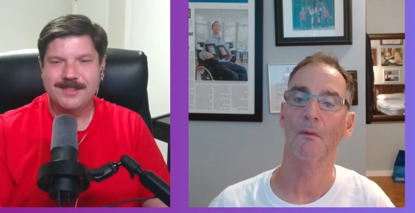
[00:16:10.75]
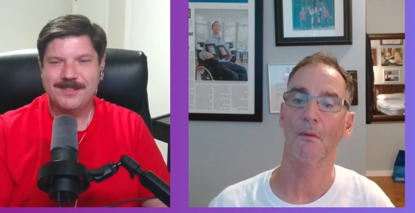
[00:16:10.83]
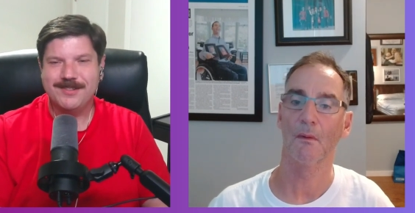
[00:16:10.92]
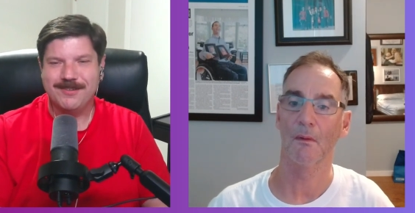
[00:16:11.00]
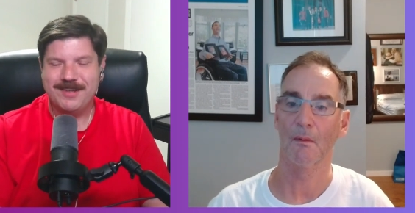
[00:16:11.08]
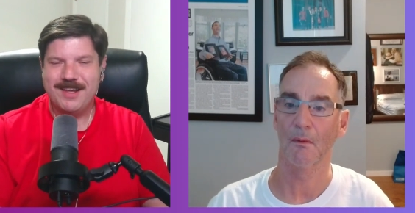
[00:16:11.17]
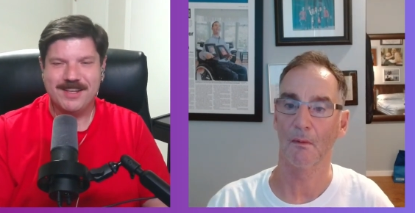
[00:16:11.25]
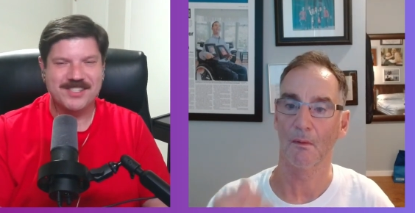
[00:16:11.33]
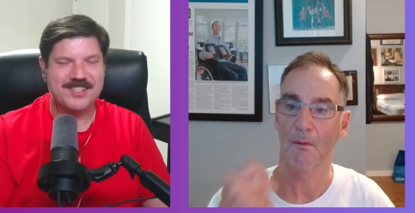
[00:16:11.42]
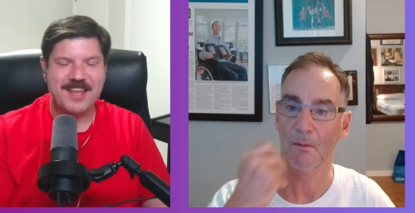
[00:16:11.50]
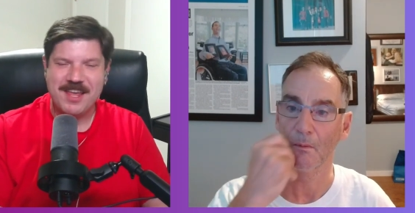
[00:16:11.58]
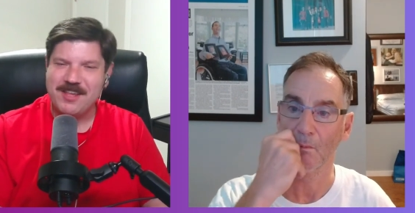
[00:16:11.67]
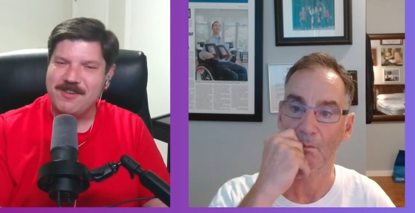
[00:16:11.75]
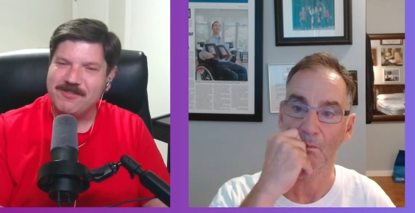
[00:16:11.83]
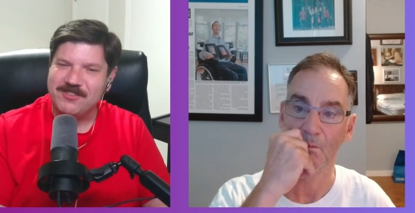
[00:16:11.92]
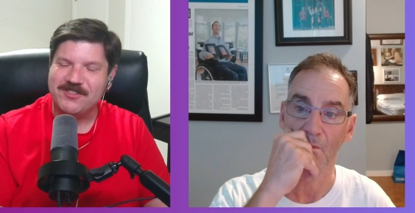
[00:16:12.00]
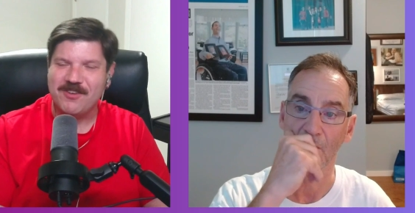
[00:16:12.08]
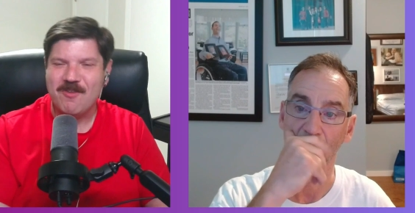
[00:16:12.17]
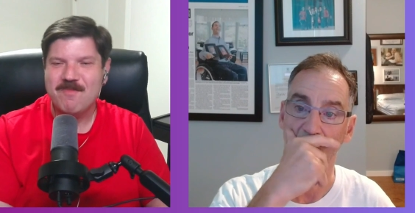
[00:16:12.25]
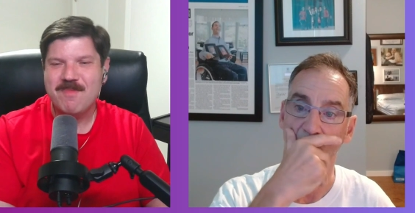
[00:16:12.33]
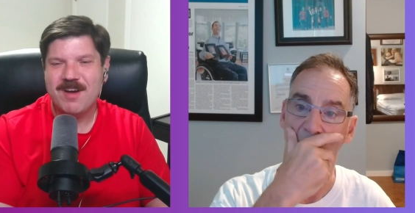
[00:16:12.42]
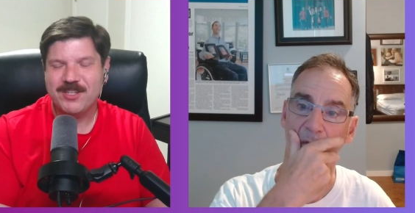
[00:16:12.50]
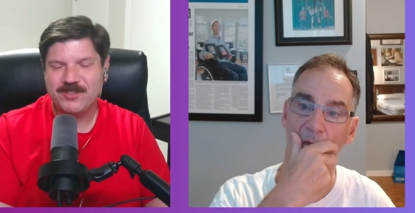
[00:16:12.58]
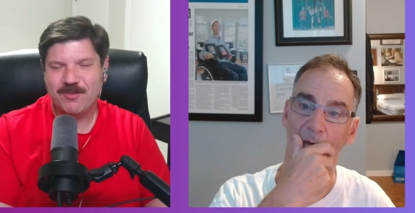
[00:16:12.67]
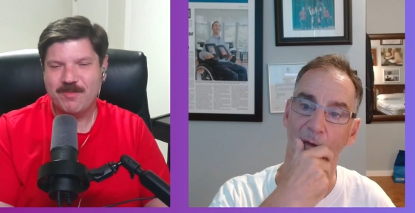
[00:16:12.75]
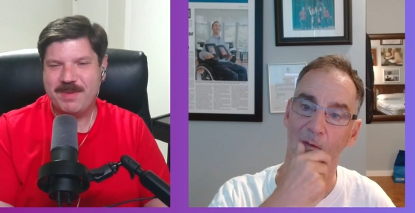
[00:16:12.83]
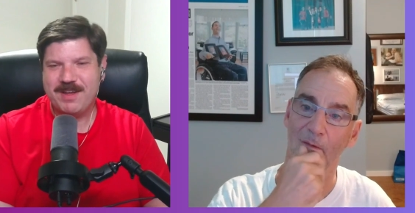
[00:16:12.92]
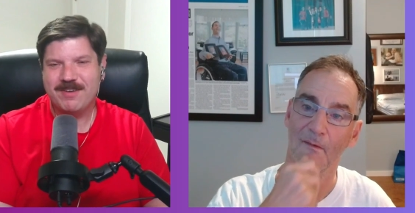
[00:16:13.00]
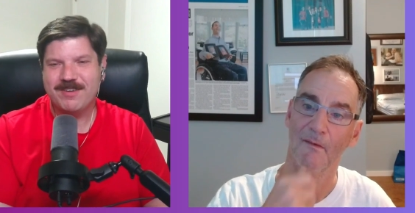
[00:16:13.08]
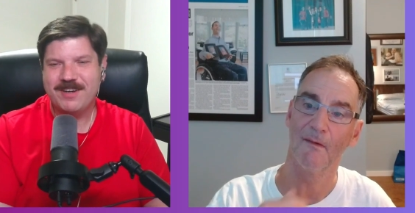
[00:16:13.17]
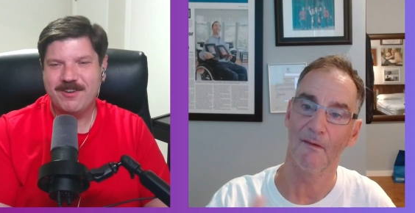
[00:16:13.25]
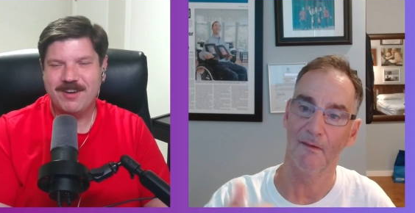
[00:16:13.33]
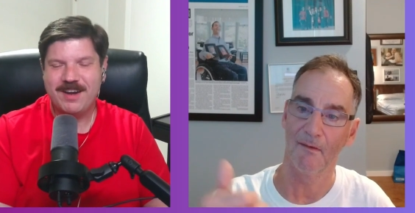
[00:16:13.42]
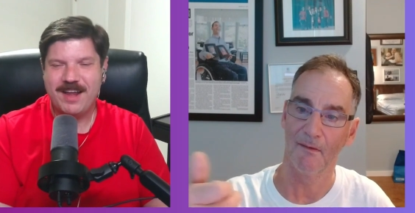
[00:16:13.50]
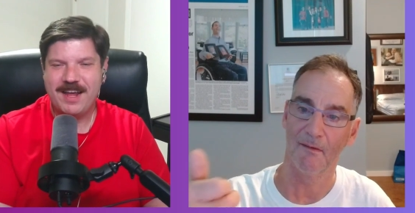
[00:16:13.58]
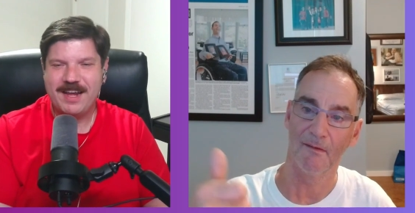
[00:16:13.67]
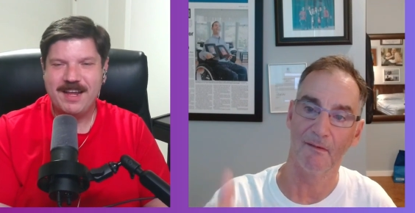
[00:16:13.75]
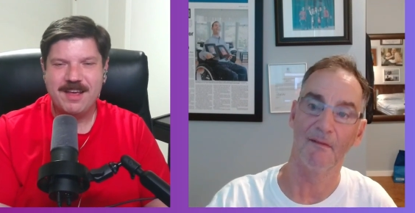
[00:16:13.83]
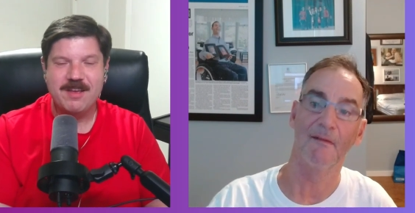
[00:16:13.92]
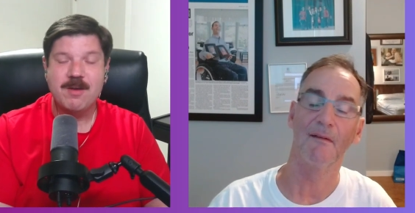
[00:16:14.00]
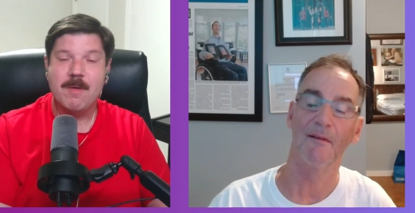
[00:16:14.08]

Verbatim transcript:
Speaker 1: So, yes, thank you so much for being on here today.